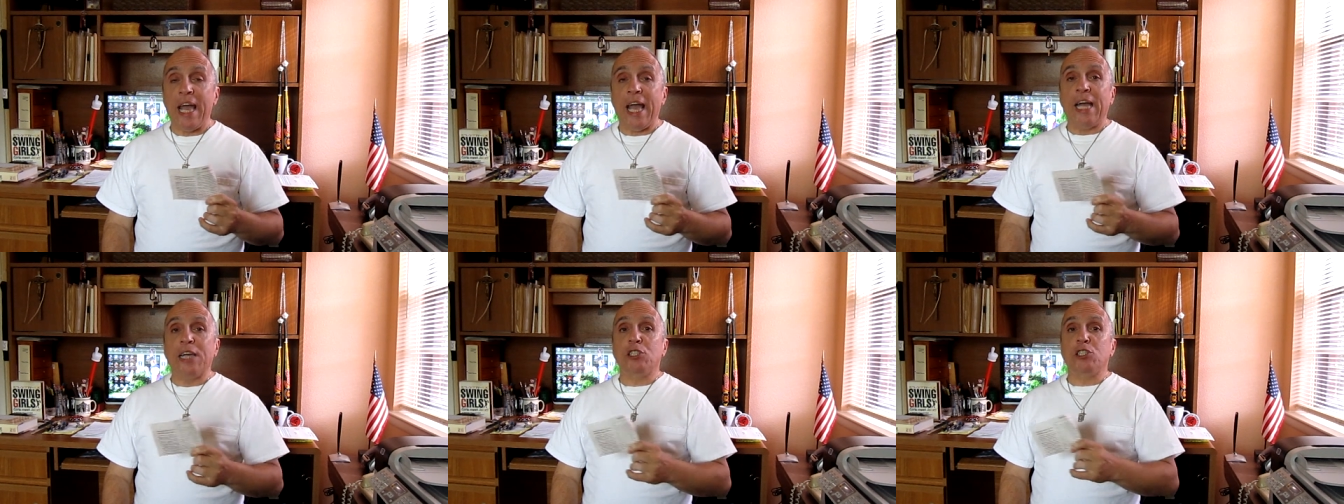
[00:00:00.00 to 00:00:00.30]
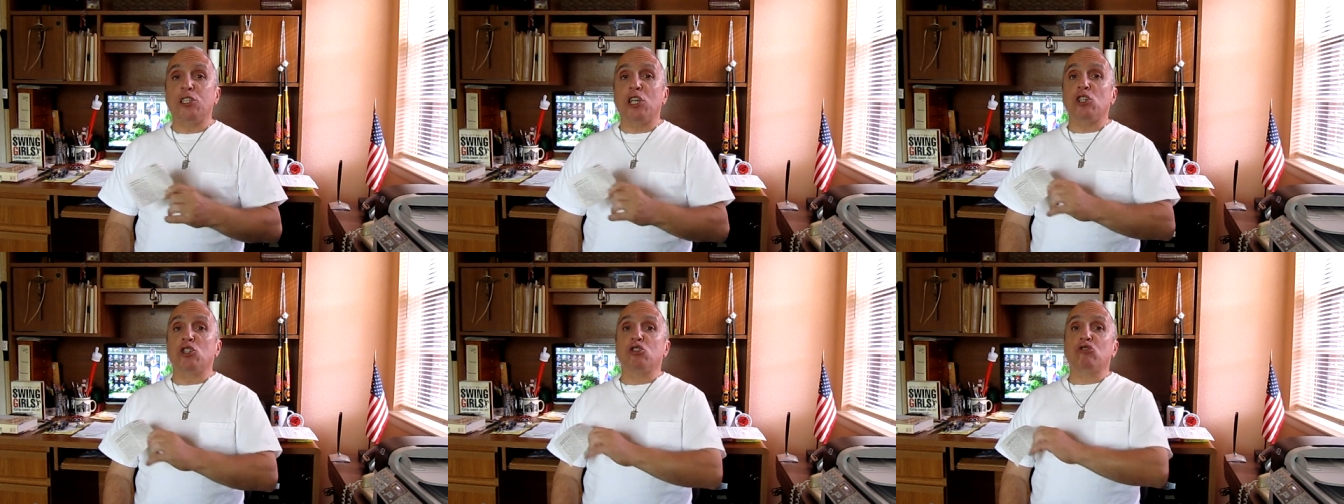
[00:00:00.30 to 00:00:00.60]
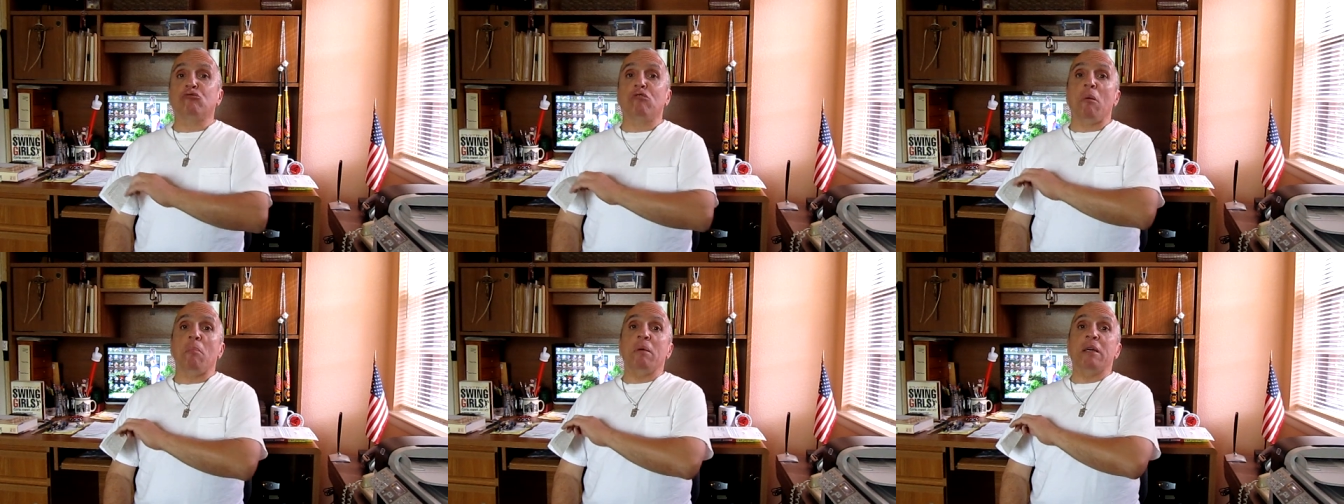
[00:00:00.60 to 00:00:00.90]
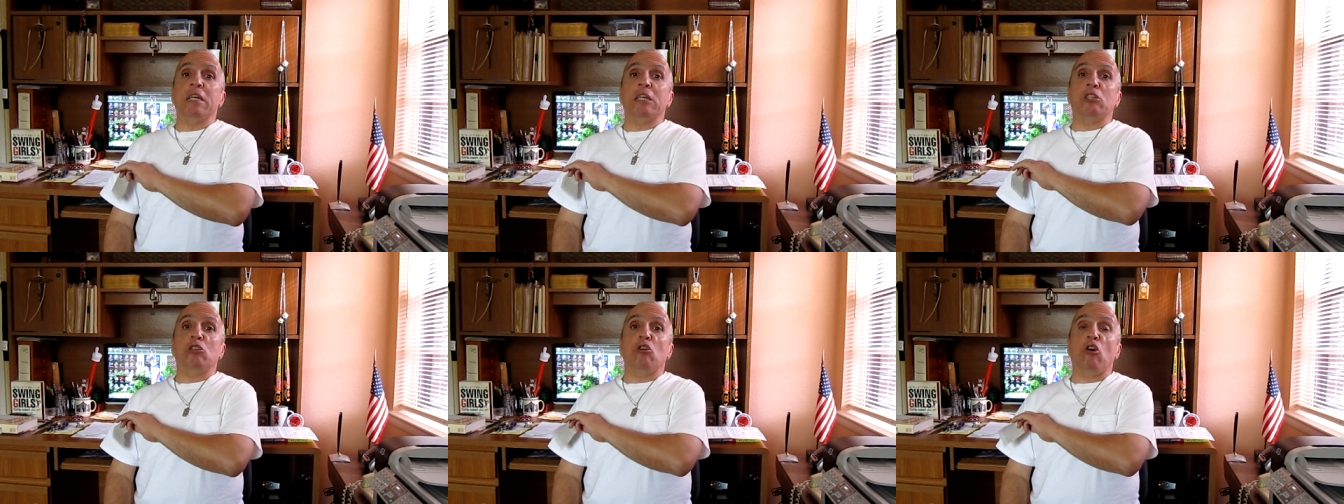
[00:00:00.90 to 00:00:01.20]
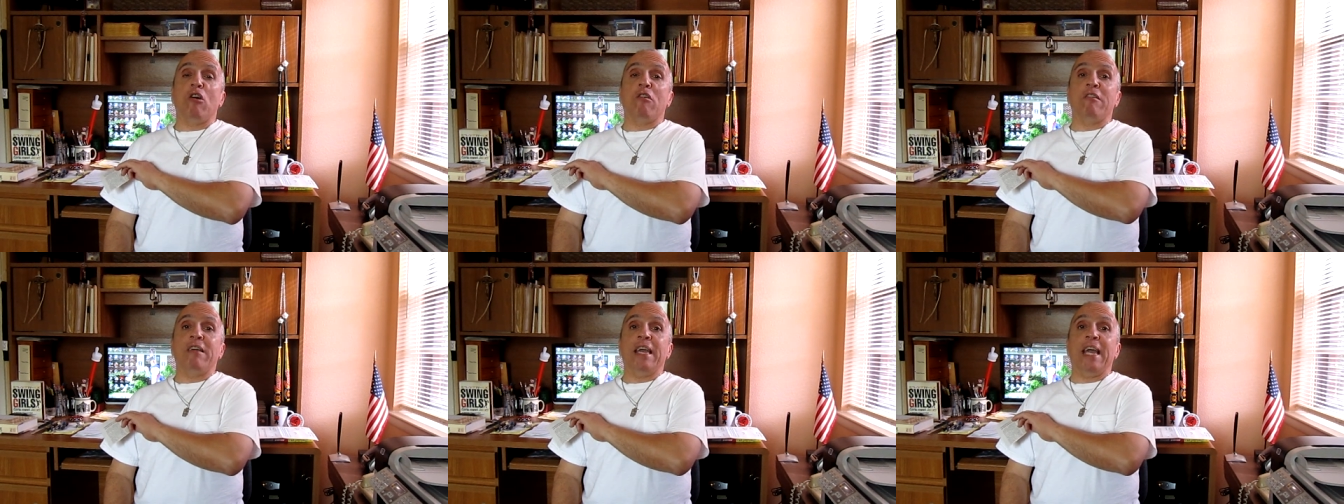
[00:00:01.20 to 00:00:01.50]
it's
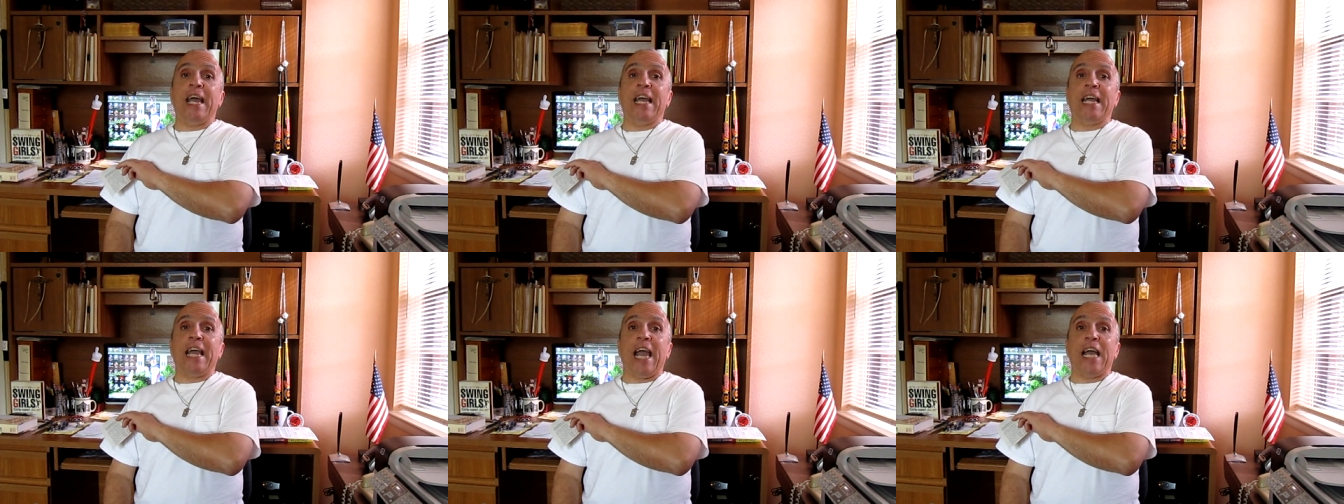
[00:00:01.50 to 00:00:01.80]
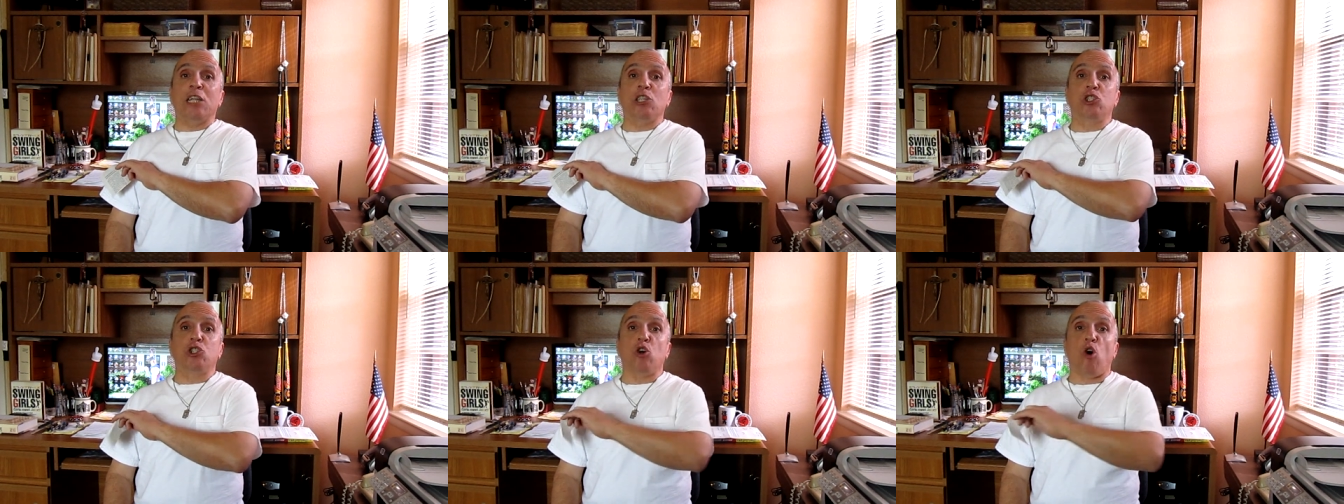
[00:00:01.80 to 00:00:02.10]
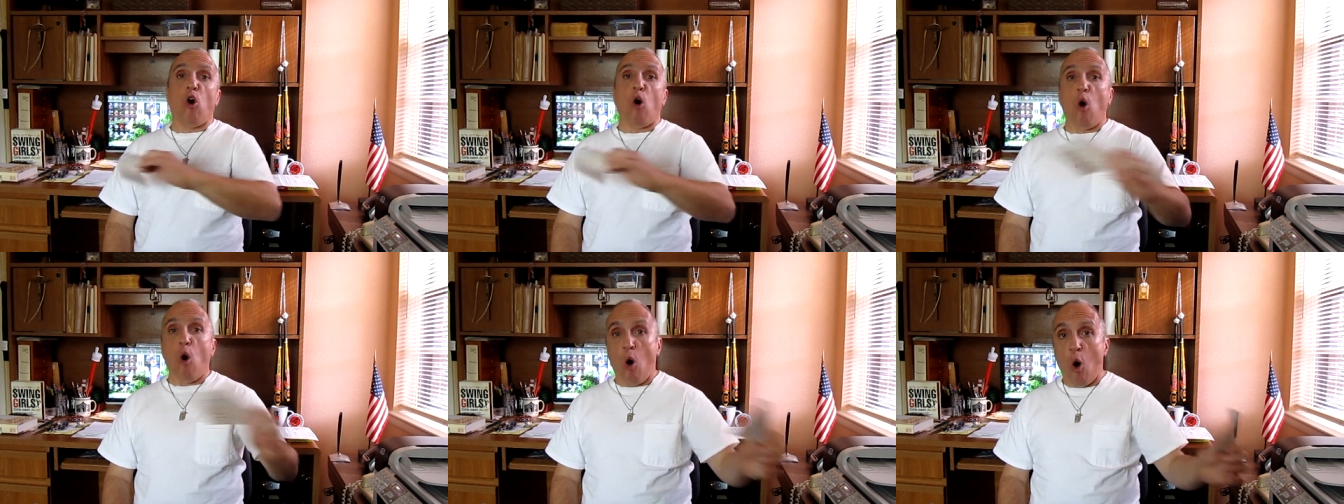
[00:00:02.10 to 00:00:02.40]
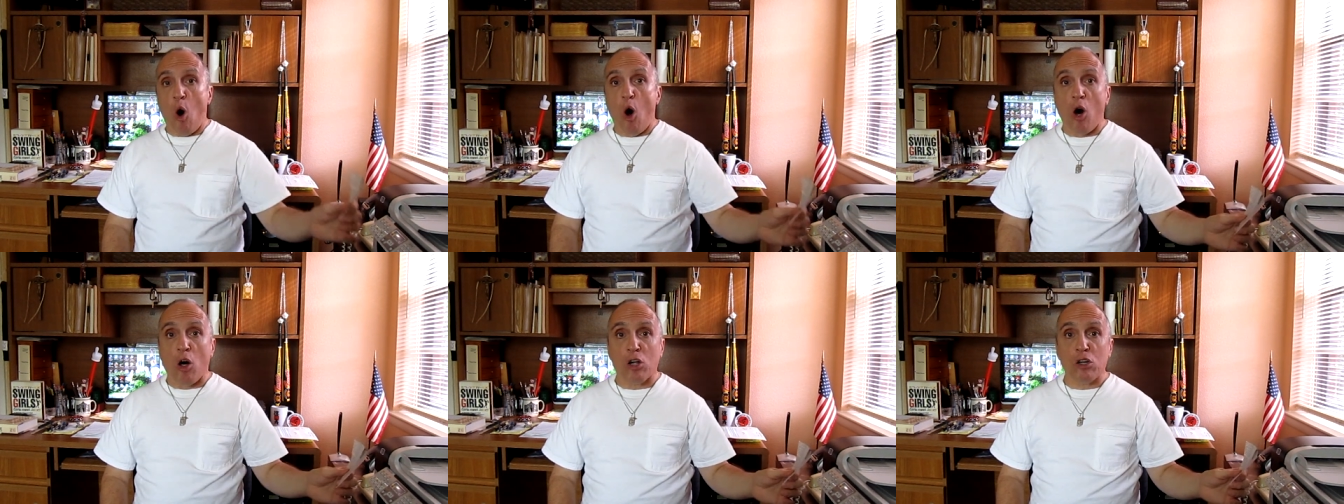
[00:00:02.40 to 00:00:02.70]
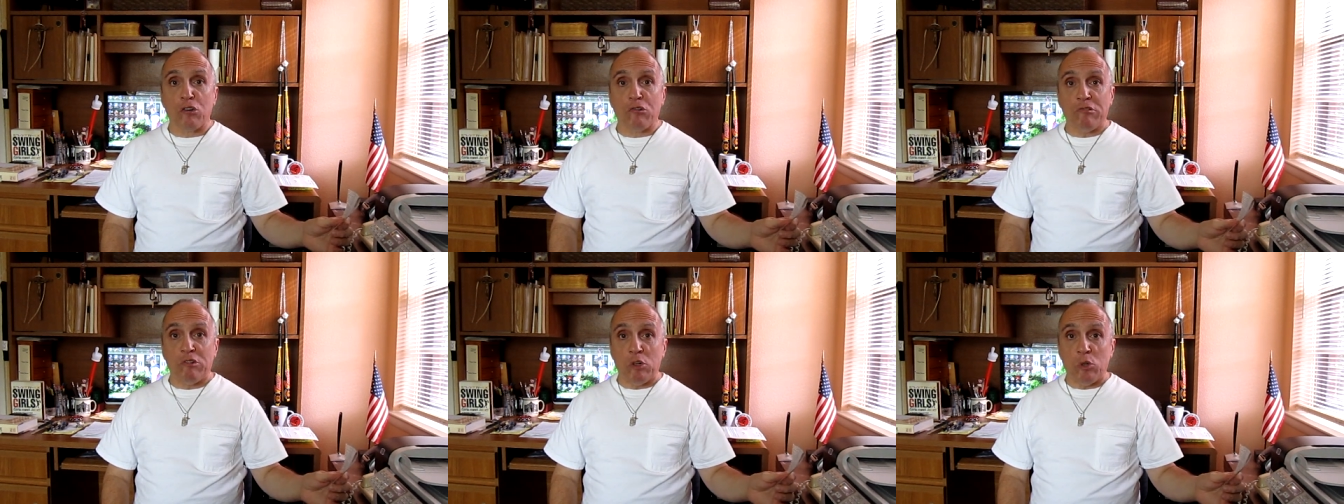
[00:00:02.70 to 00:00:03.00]
discriminatory against
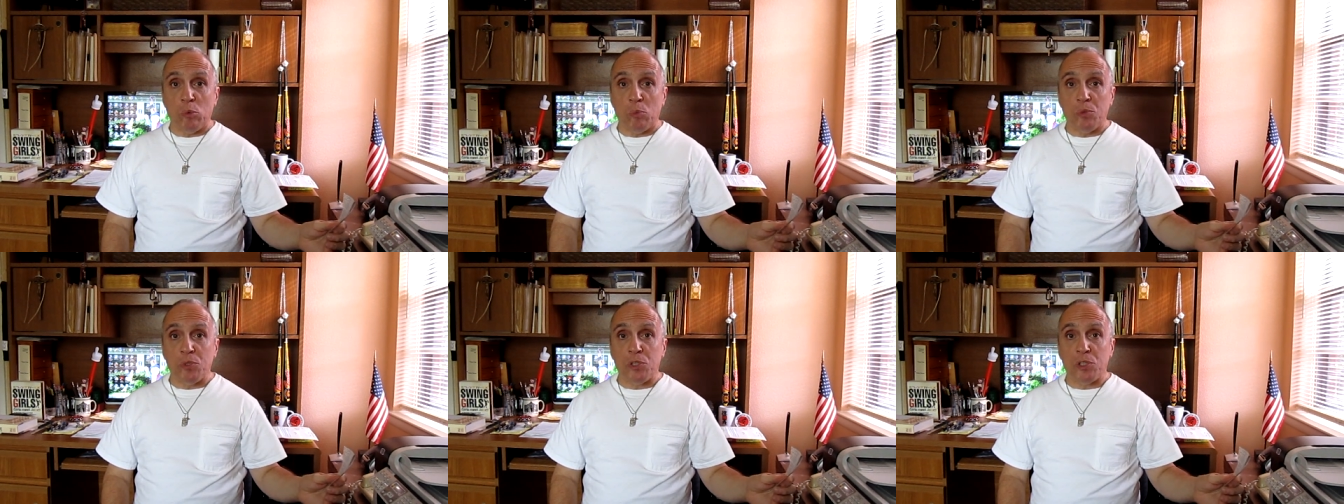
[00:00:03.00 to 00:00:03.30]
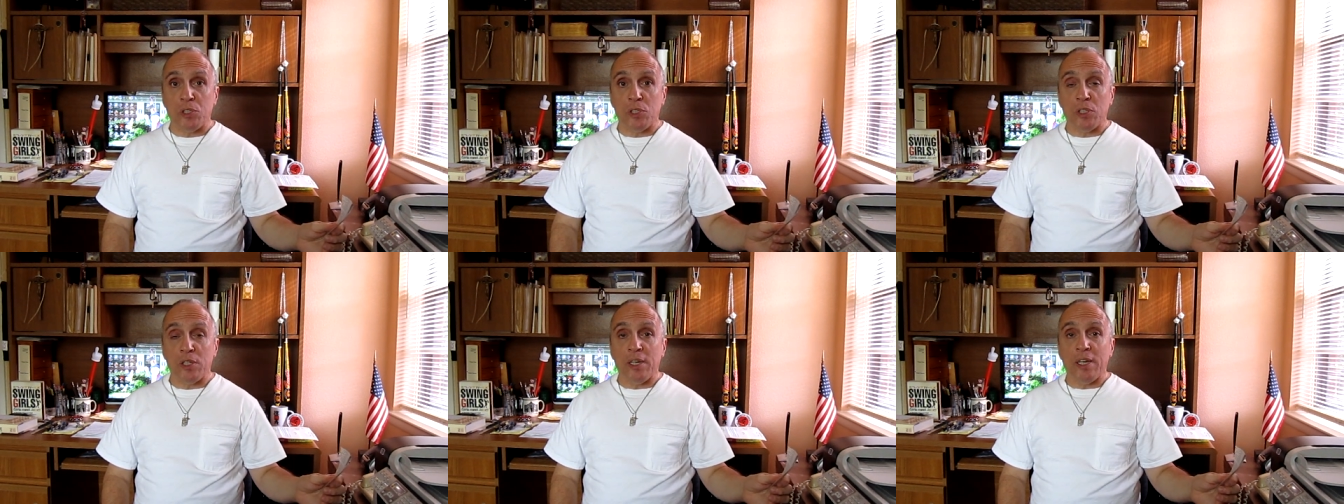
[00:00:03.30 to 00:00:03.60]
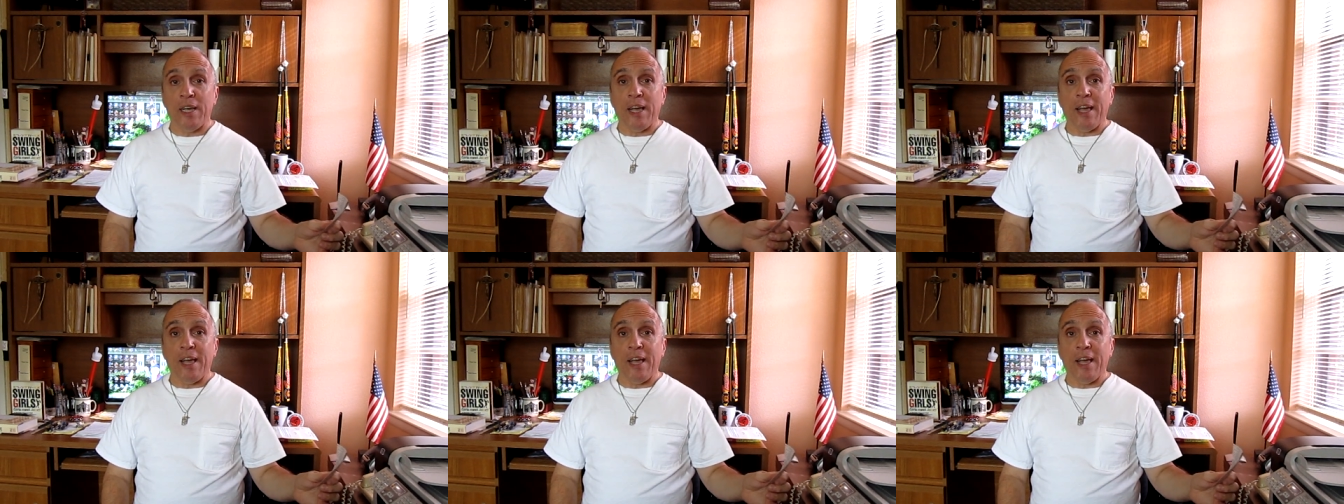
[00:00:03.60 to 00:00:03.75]
all groups.